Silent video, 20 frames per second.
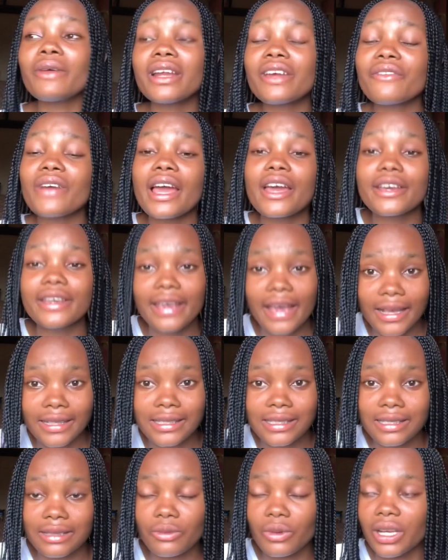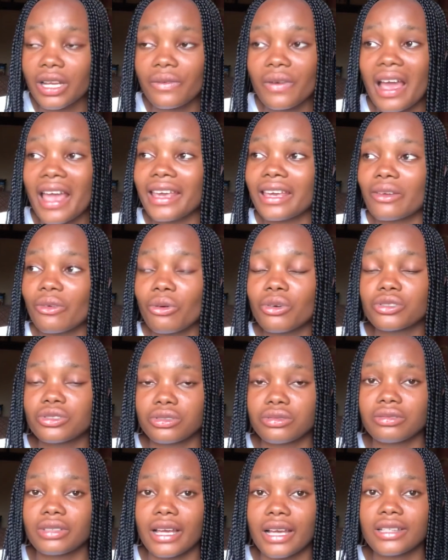Whenever I want
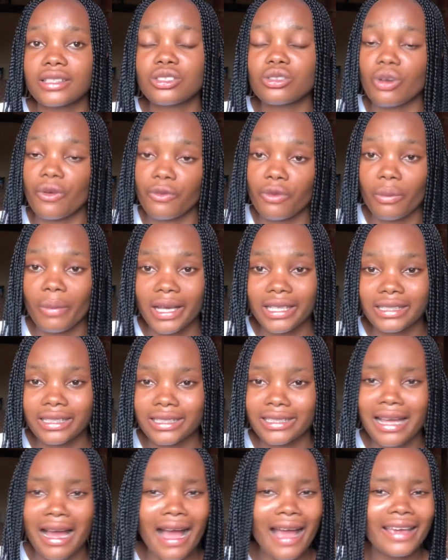to get stuff for my skin,